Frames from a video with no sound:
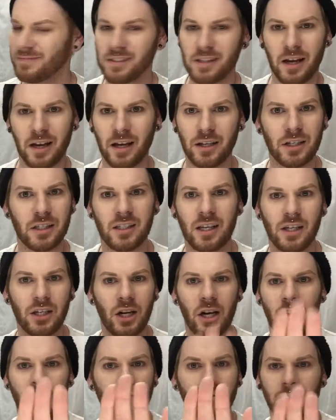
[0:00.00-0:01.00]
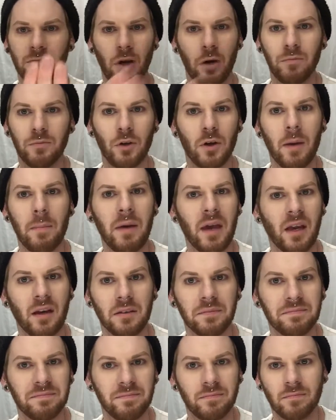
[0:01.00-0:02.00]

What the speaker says: like I just said, no, you get pink.